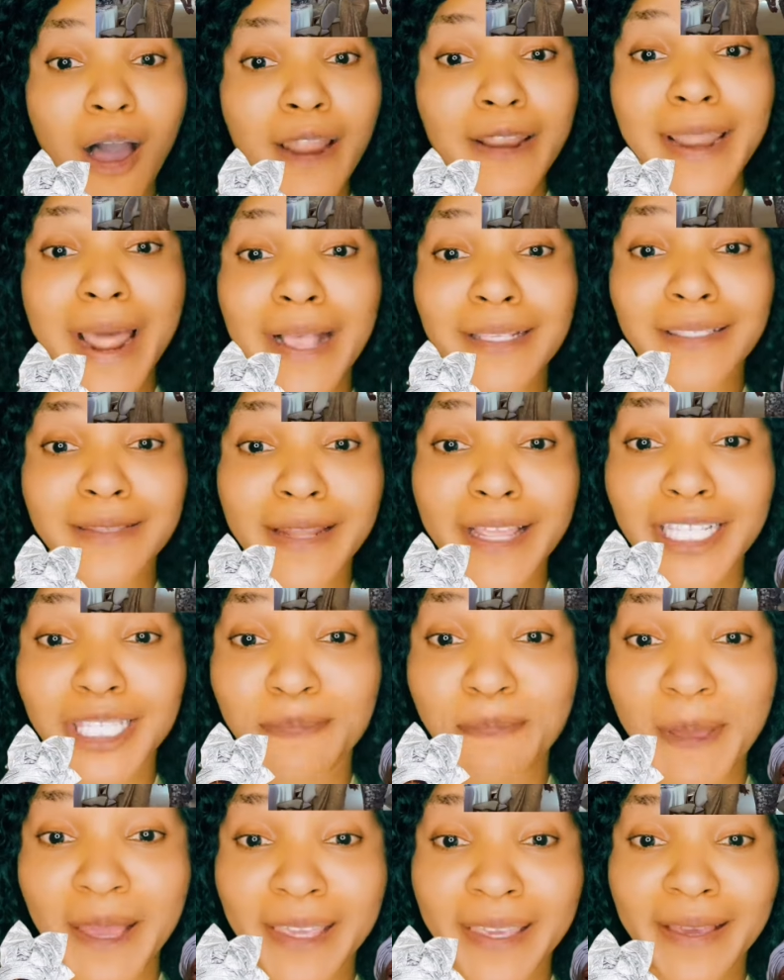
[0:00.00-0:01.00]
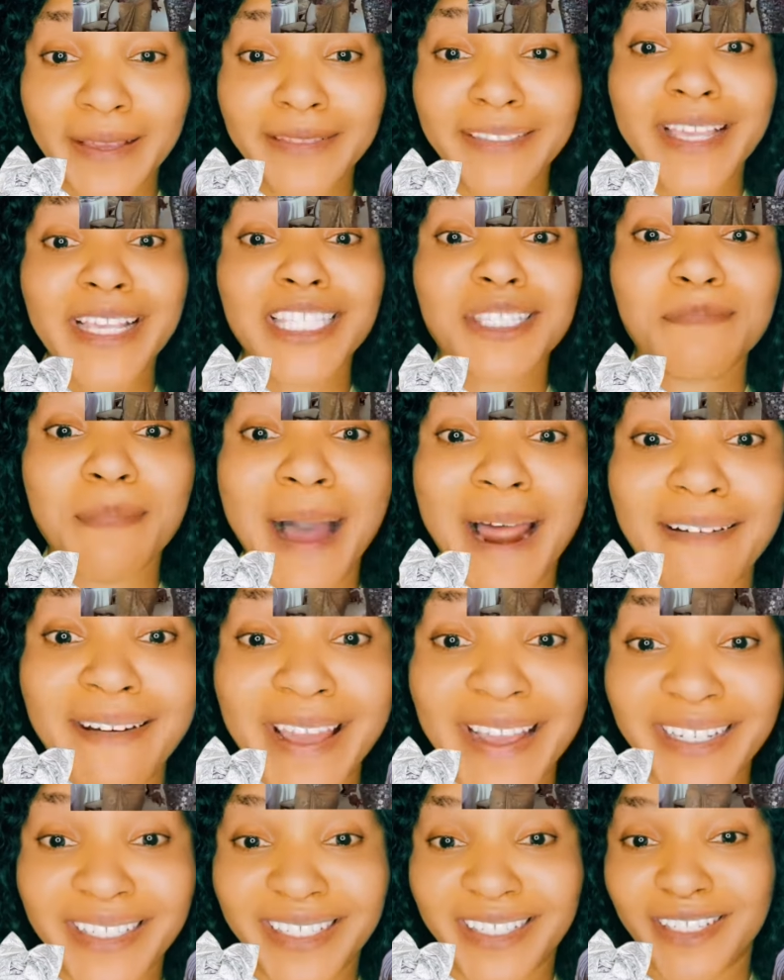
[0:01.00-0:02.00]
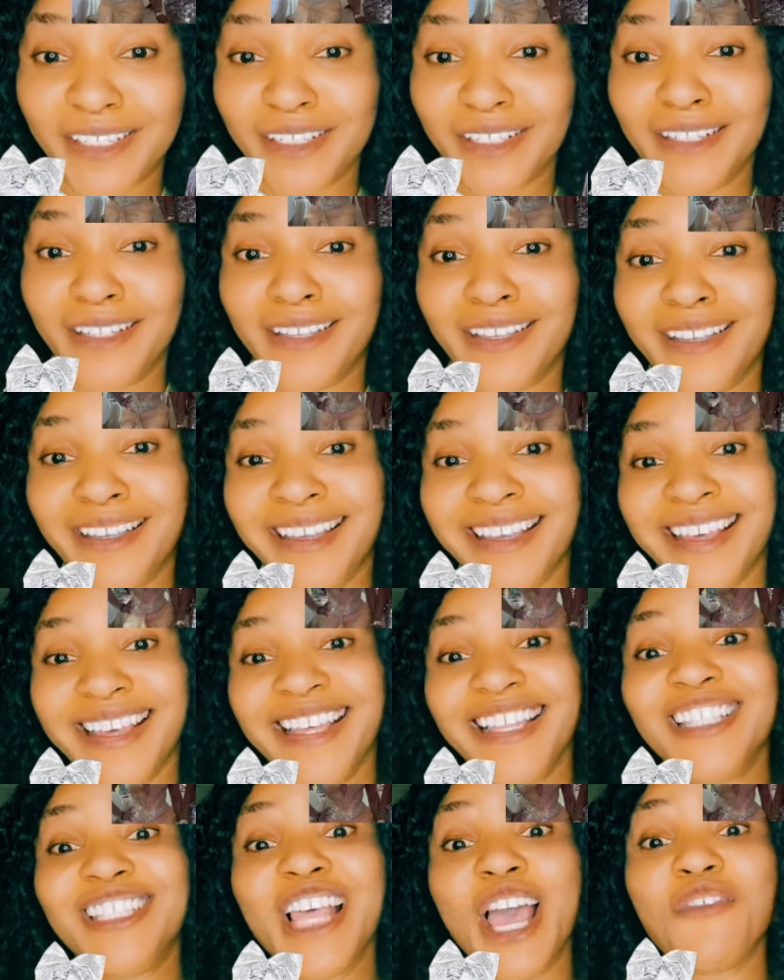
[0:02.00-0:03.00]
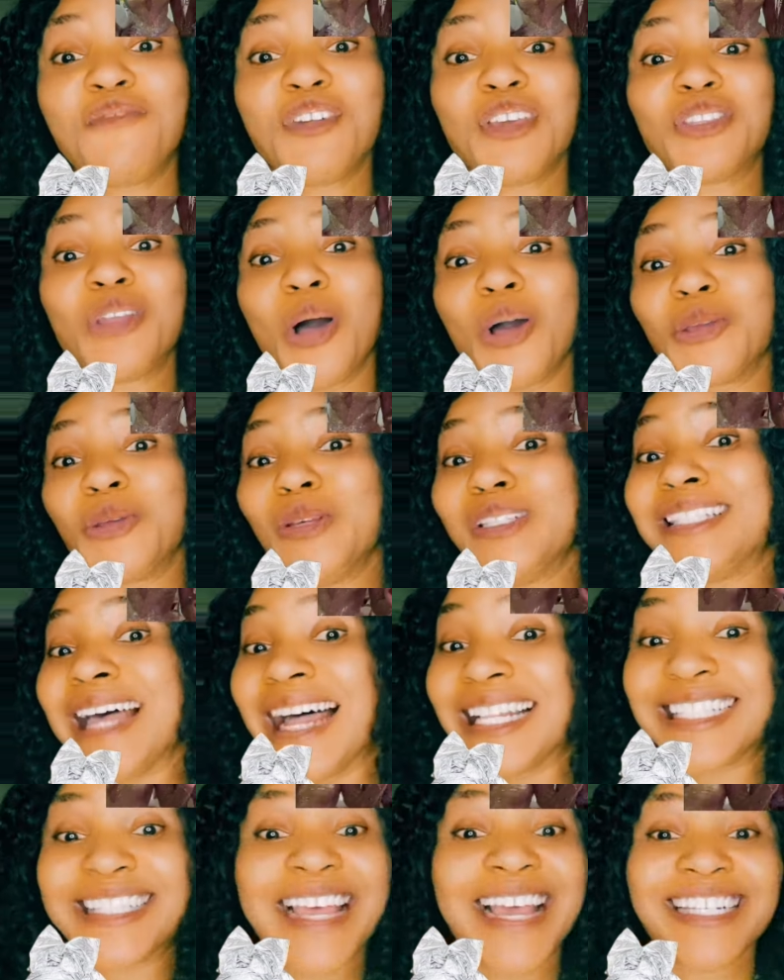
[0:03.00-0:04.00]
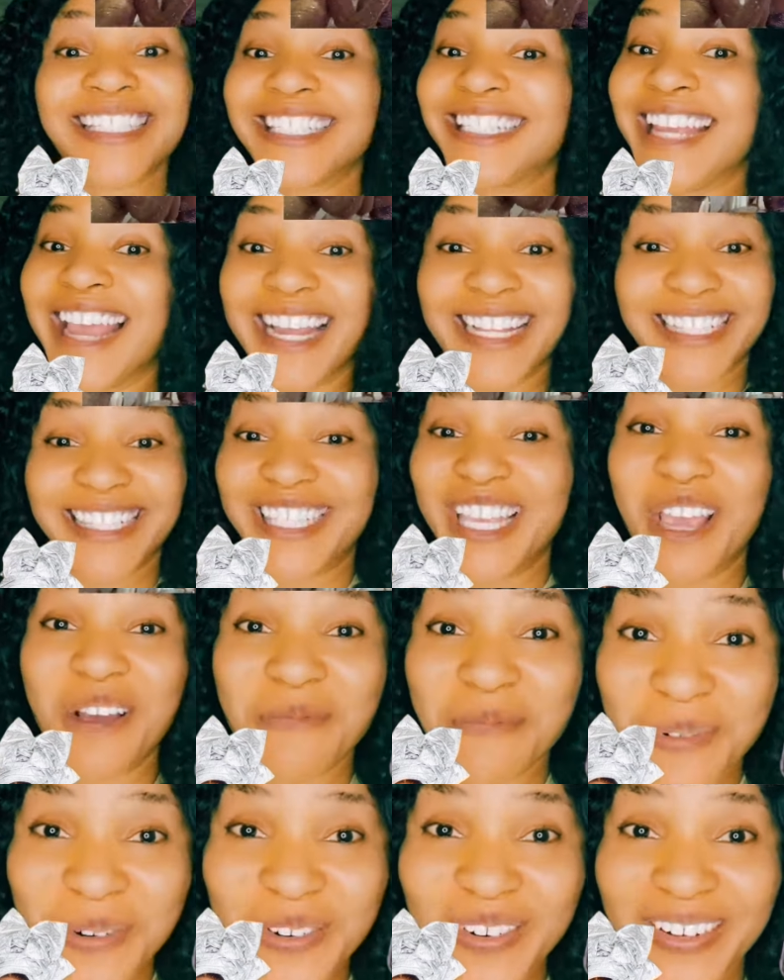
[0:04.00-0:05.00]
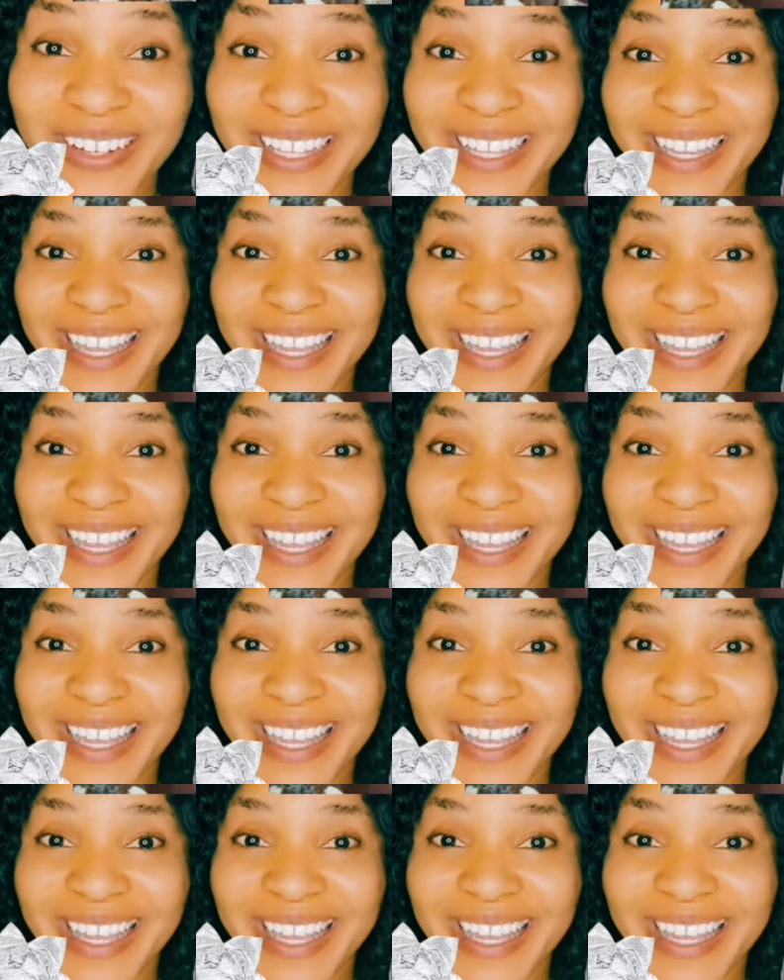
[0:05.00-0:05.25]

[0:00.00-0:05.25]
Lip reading: honestly speaking, this marriage, Davido use that to shake table.